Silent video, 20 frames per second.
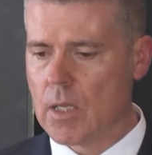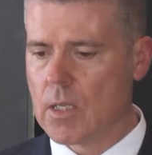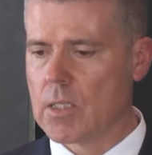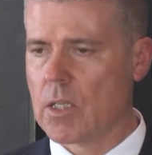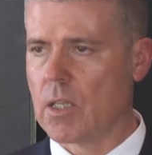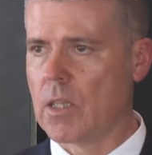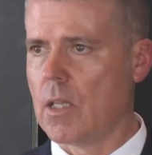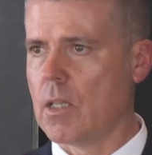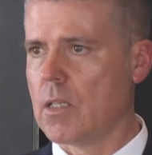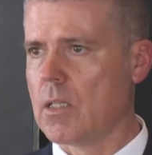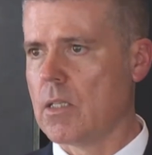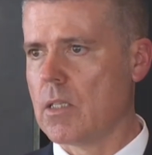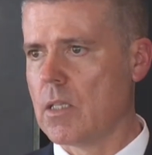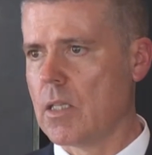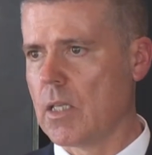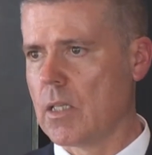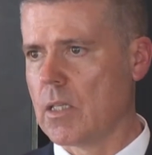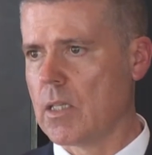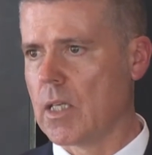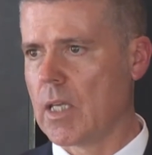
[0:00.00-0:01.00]
So
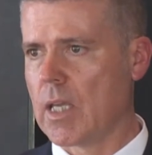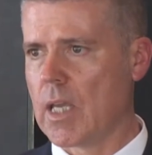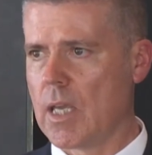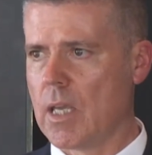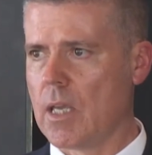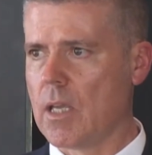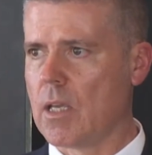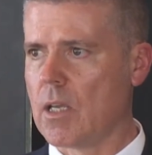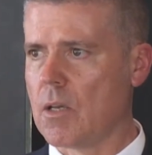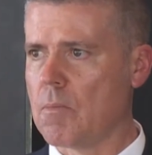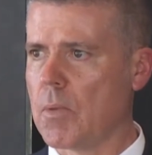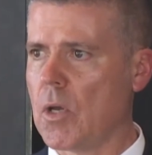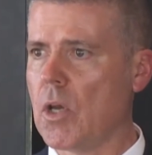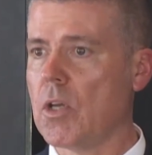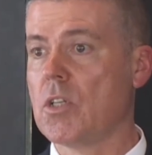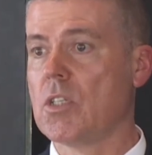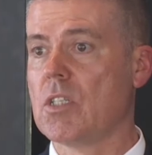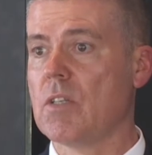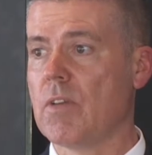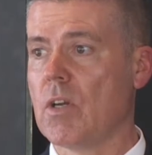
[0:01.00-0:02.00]
the key
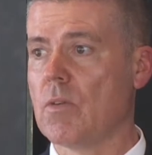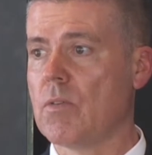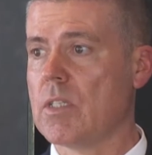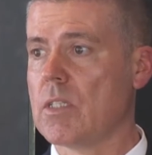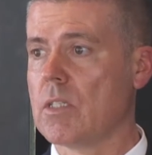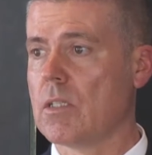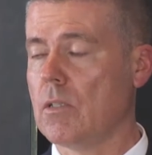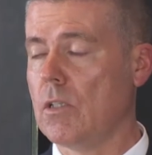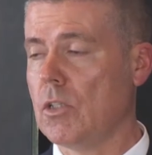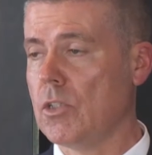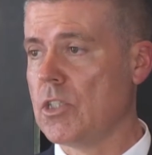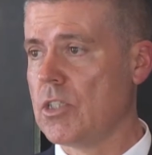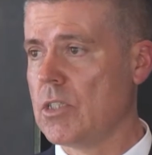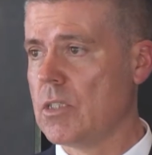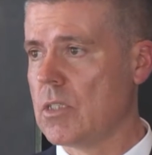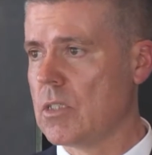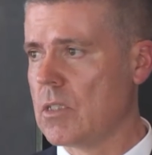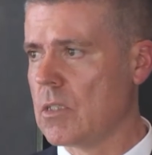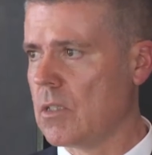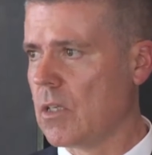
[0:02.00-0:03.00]
components of our risk
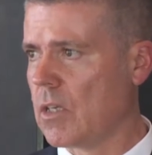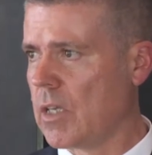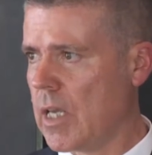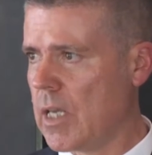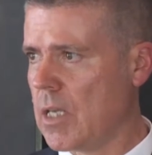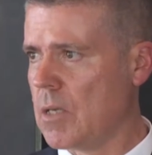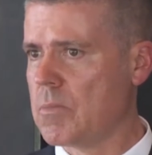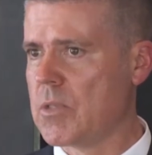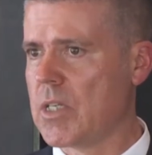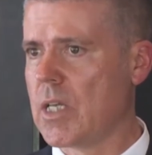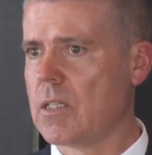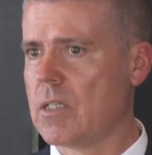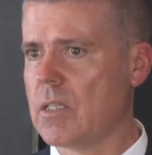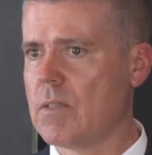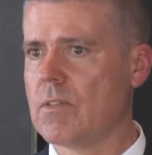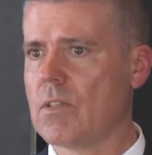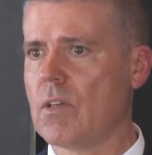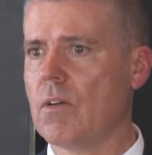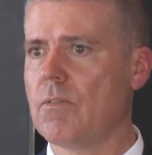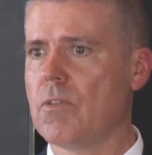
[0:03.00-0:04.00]
solutions, the key
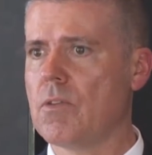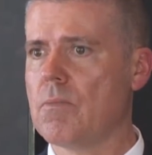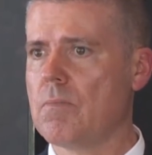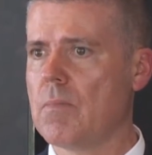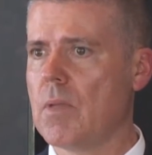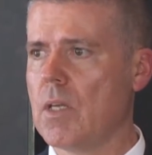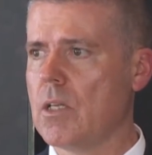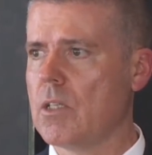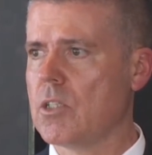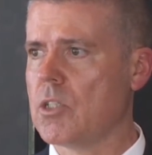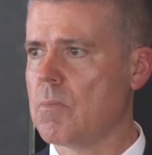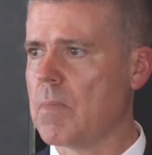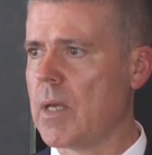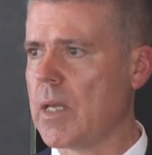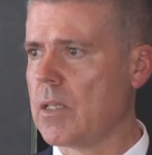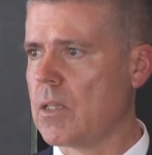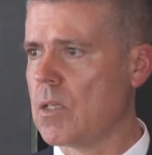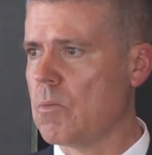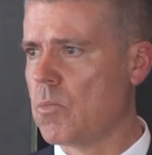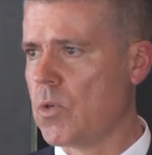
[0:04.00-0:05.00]
objectives of them, to
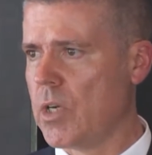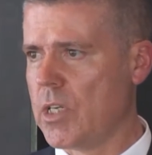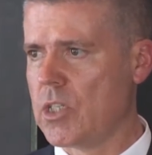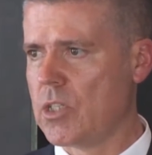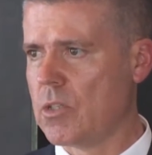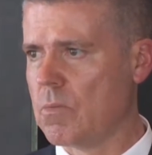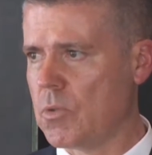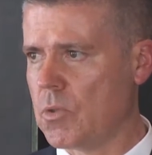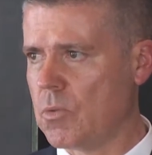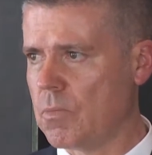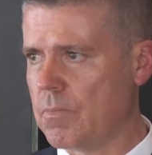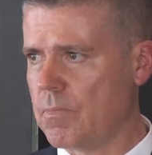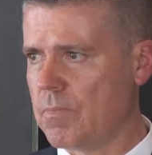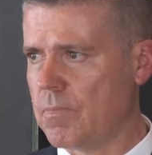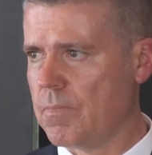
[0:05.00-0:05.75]
make them reachable,